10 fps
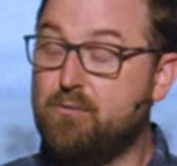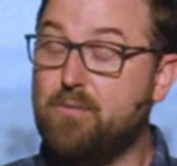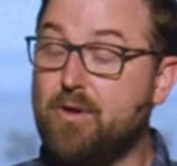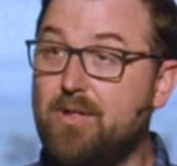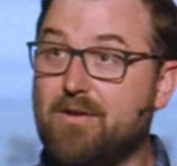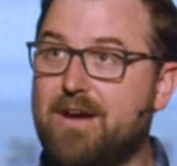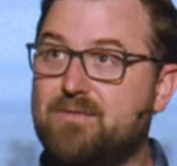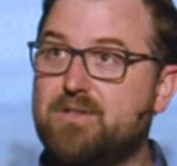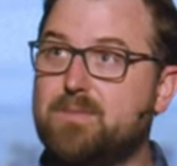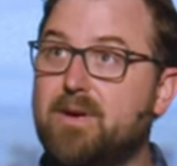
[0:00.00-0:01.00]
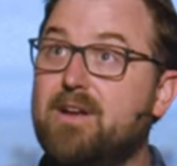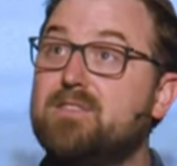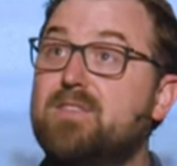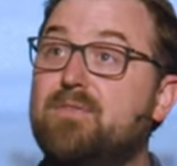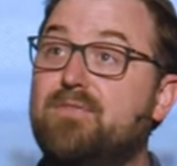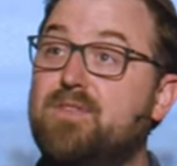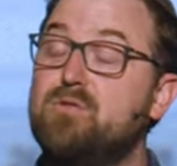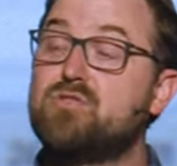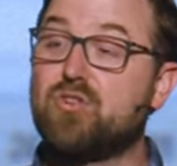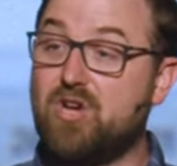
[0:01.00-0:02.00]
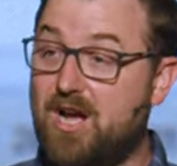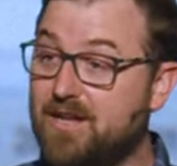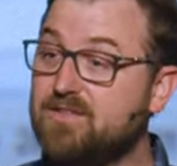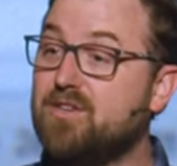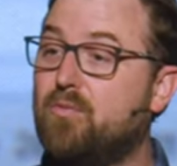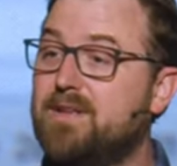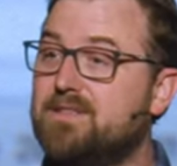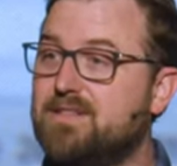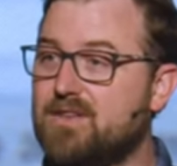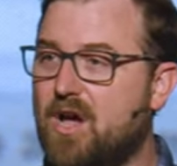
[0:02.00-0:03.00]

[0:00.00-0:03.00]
you will no longer have to experience the future consequences